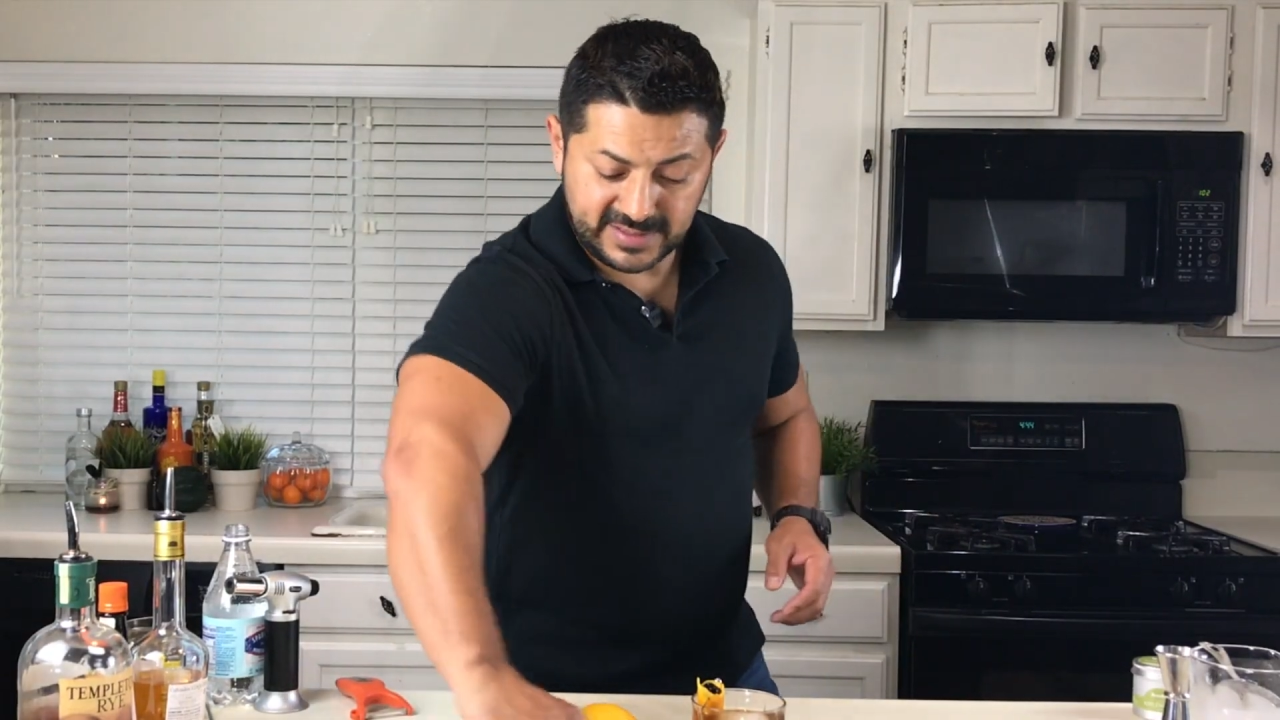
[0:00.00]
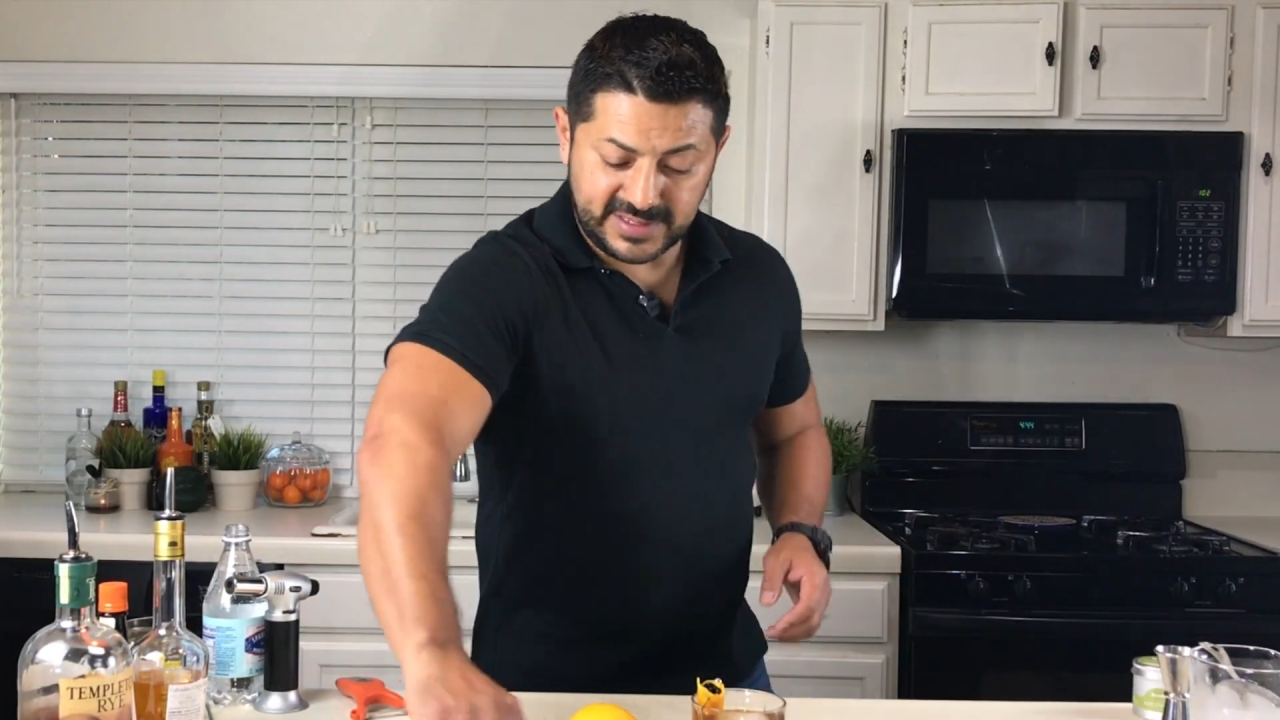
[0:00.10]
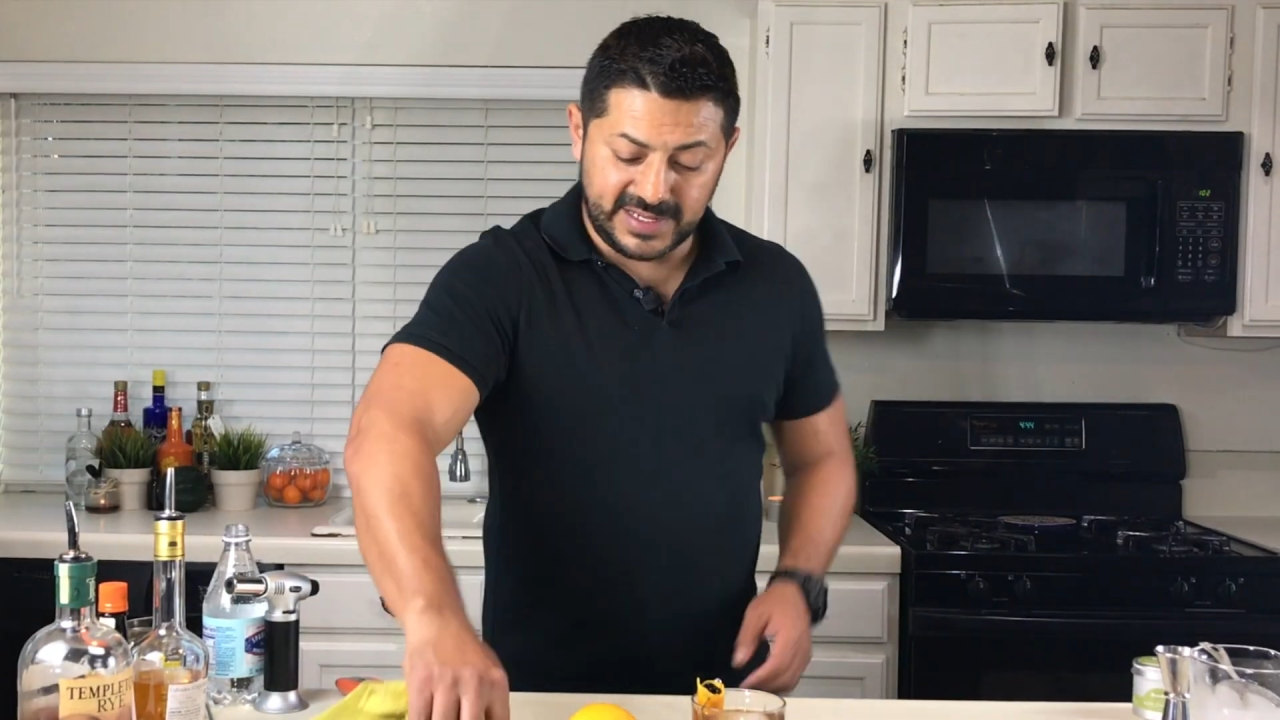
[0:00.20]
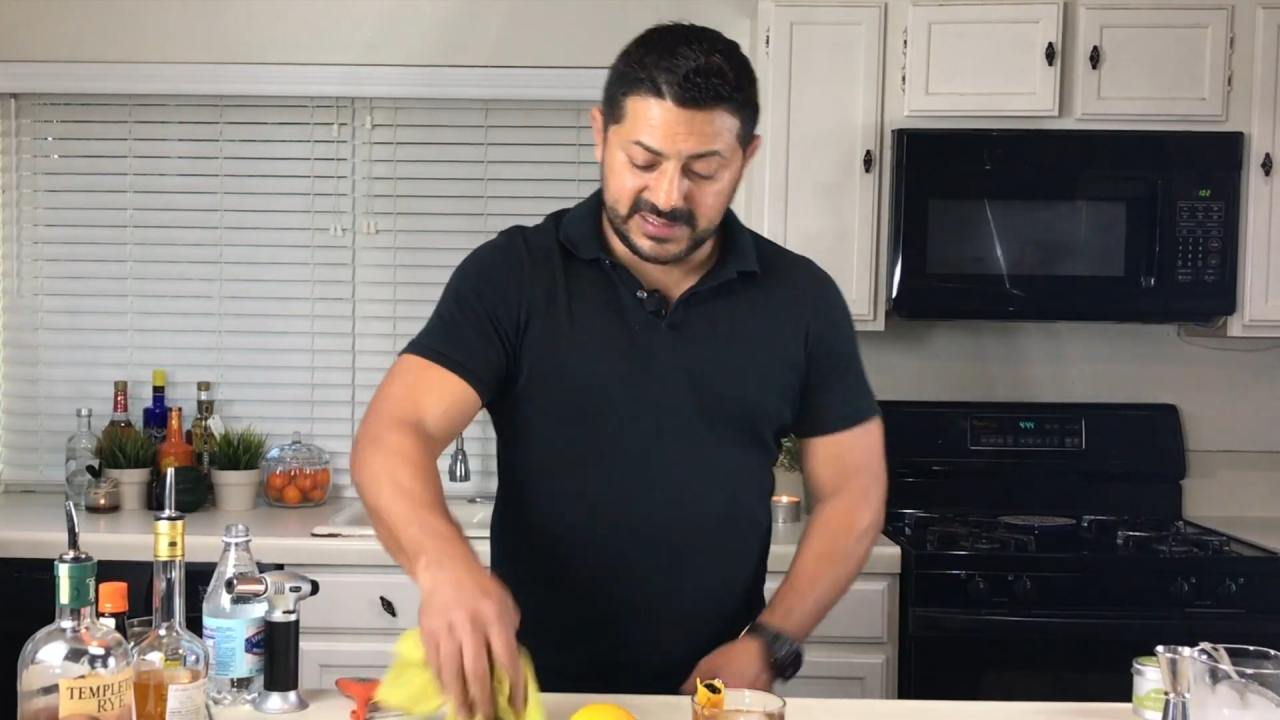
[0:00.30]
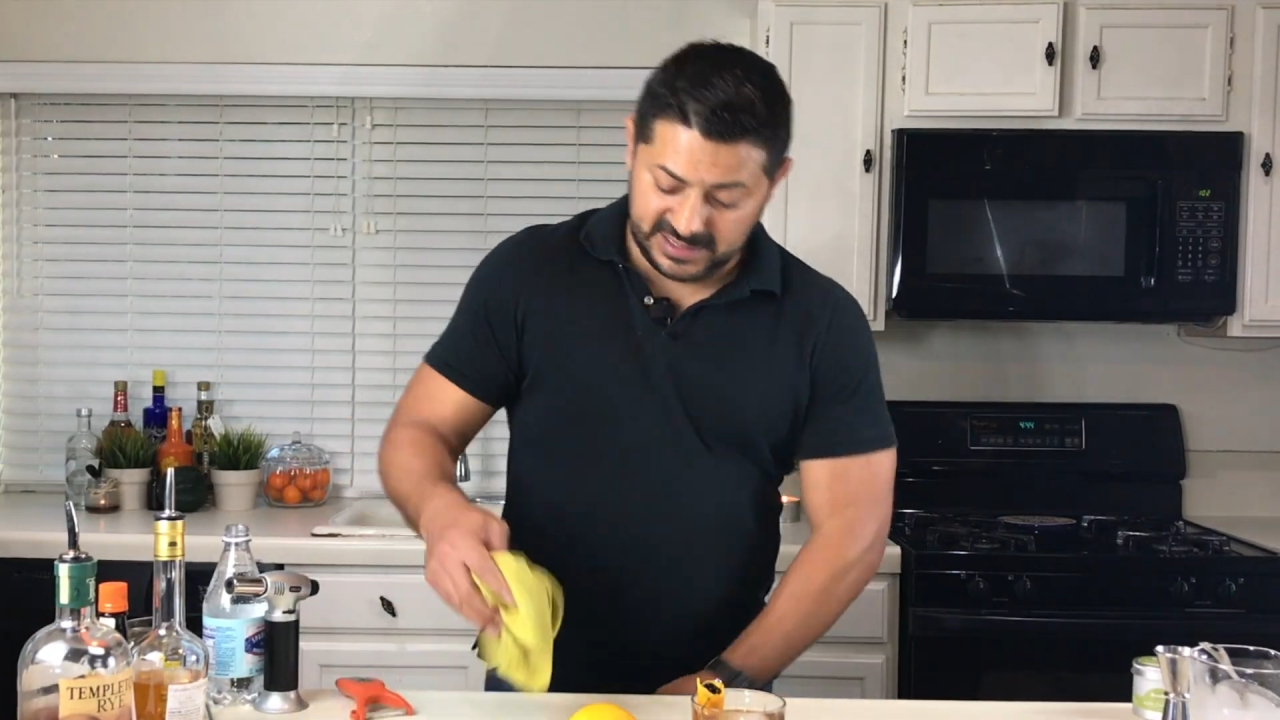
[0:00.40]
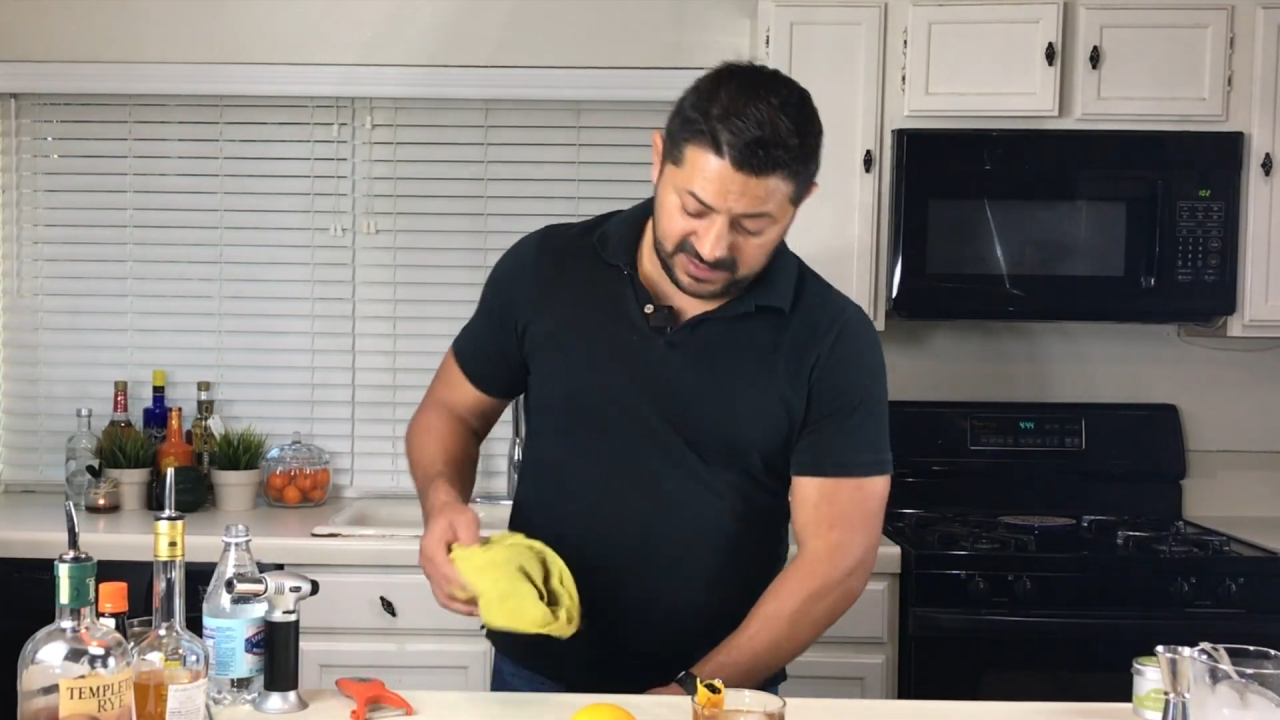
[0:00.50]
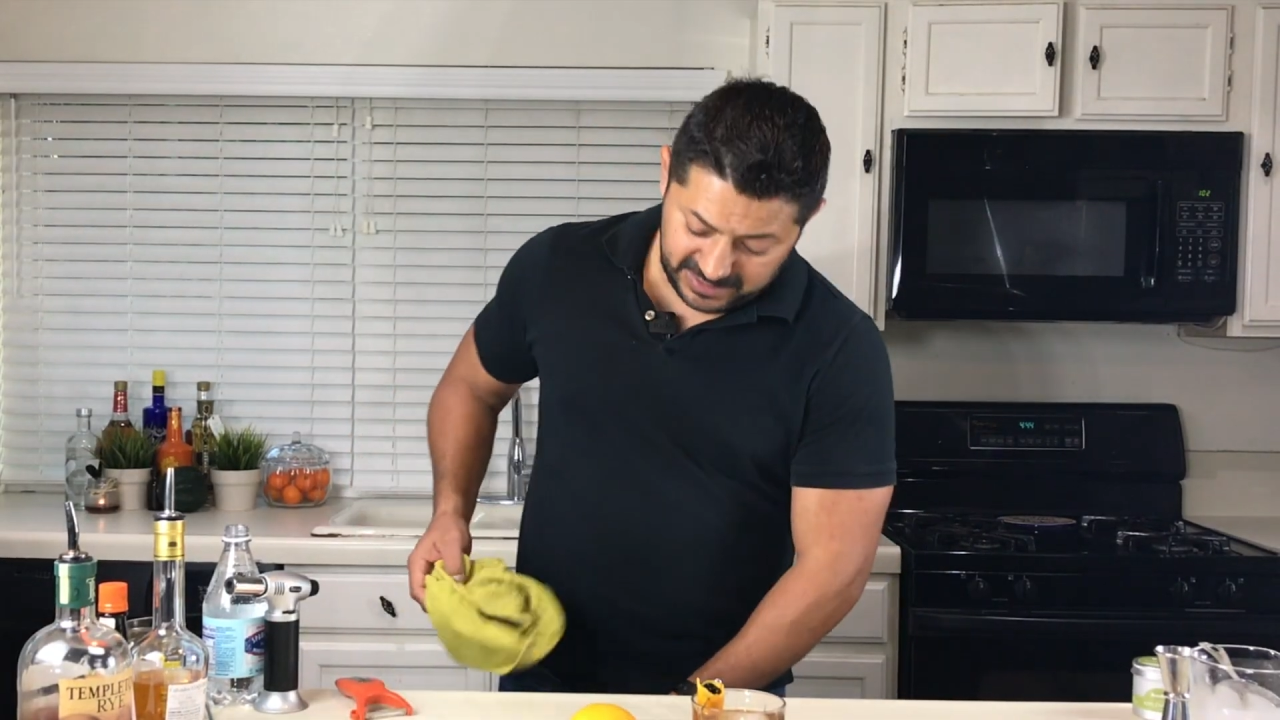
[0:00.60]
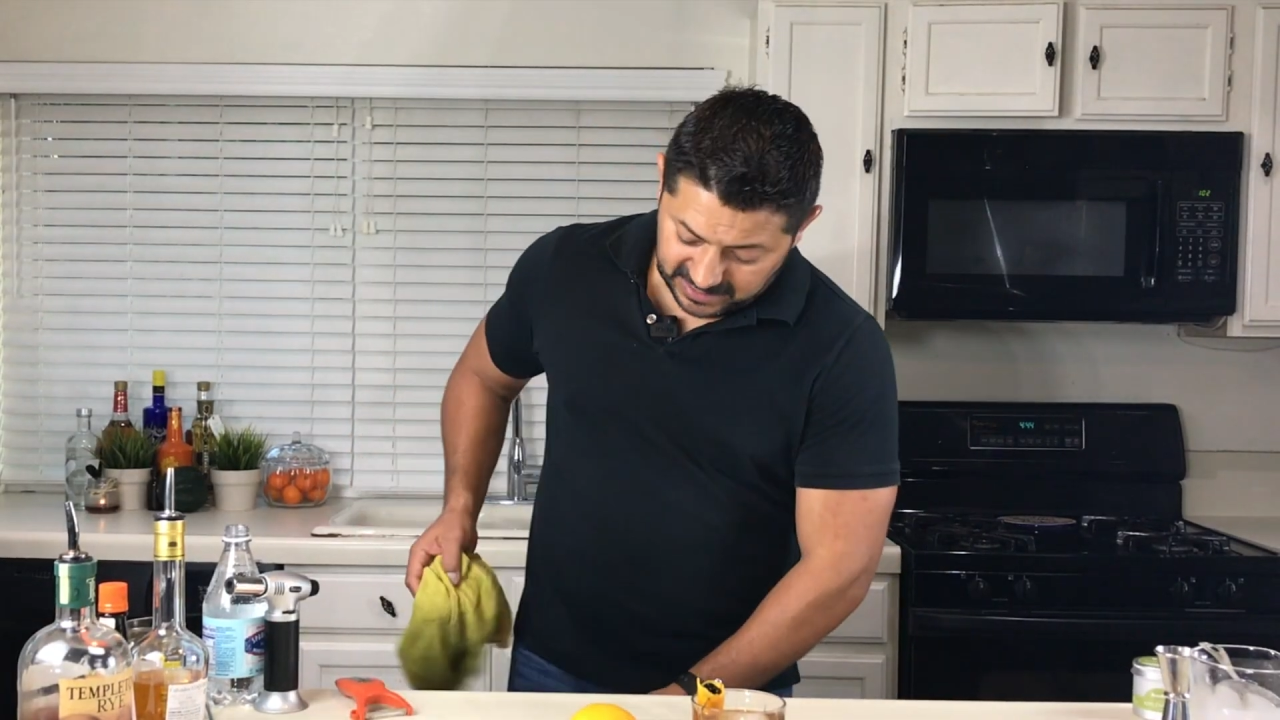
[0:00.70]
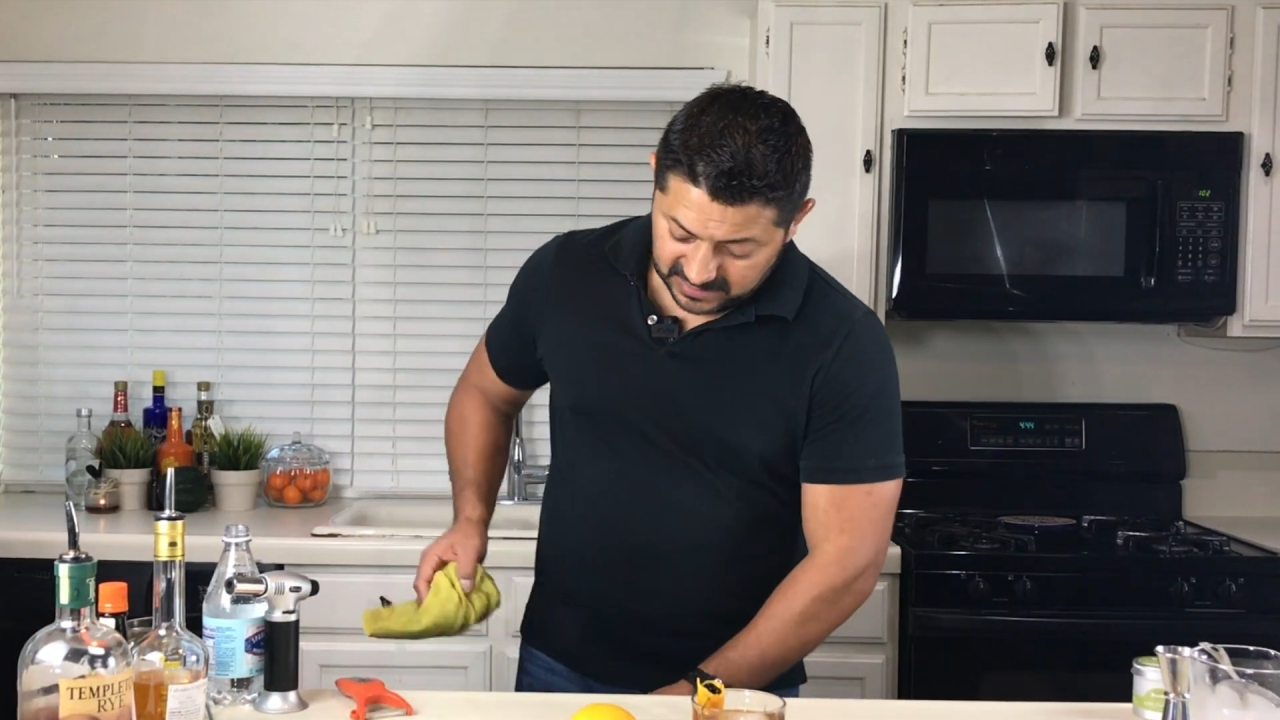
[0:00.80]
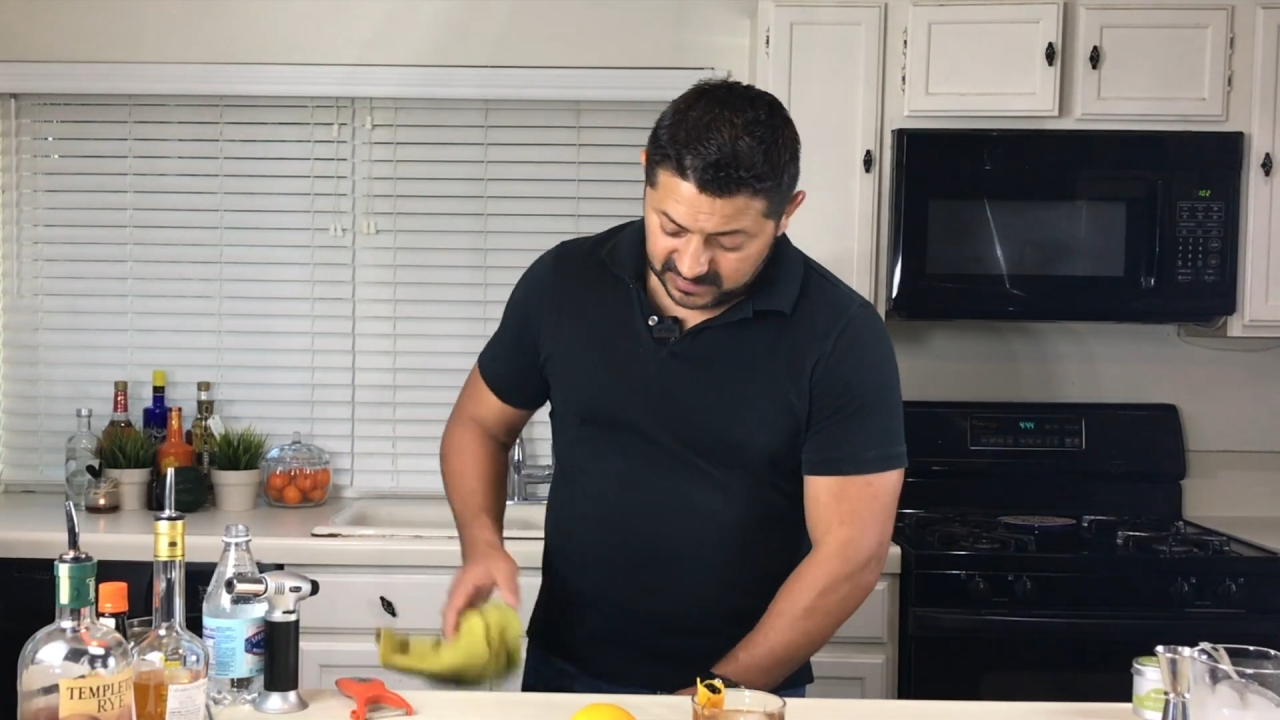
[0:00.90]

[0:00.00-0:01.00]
Thanksgiving